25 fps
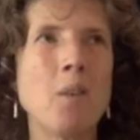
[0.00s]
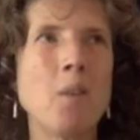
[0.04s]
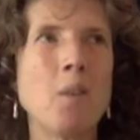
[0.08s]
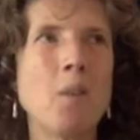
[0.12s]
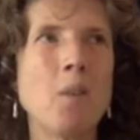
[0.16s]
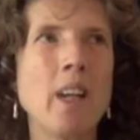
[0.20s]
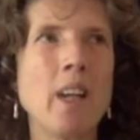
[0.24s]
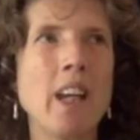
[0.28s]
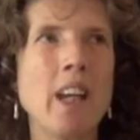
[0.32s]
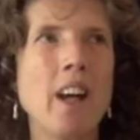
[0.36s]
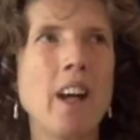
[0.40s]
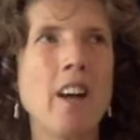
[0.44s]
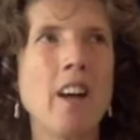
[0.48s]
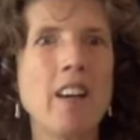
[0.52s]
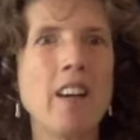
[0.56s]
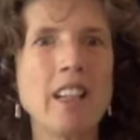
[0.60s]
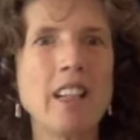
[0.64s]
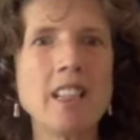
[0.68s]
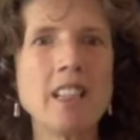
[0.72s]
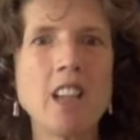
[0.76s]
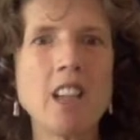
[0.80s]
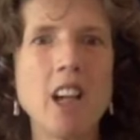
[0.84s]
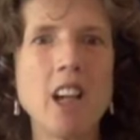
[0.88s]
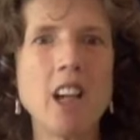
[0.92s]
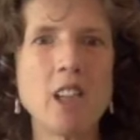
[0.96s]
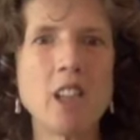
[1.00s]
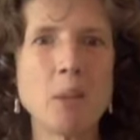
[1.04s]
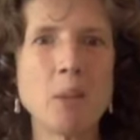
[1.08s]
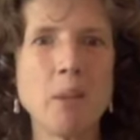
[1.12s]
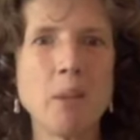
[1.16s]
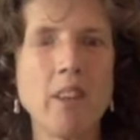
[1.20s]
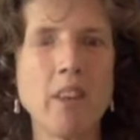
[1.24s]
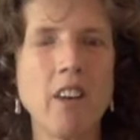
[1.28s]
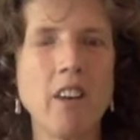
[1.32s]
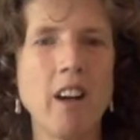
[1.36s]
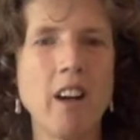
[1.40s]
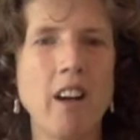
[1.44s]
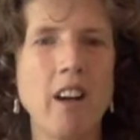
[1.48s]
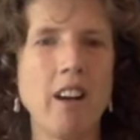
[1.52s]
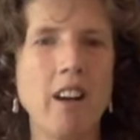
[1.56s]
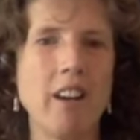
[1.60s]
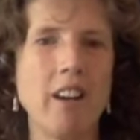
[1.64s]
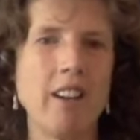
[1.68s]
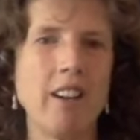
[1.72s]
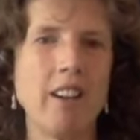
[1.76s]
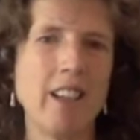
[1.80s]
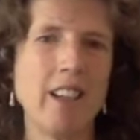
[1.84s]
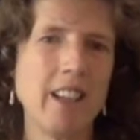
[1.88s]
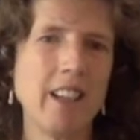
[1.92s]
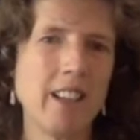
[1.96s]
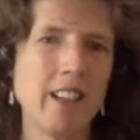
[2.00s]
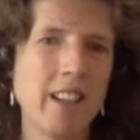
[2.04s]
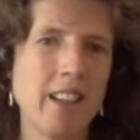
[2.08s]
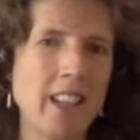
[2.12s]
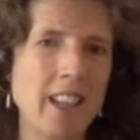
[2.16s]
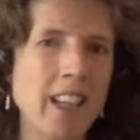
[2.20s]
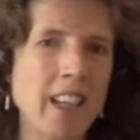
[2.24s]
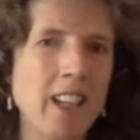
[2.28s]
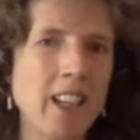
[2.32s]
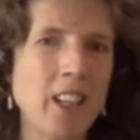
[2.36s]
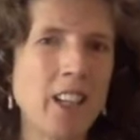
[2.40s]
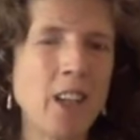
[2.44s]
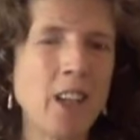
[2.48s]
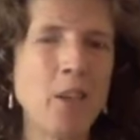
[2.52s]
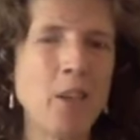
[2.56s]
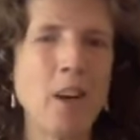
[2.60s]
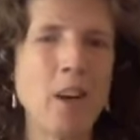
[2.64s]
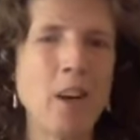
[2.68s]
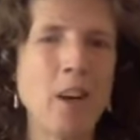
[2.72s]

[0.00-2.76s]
we are in touch with our EQ,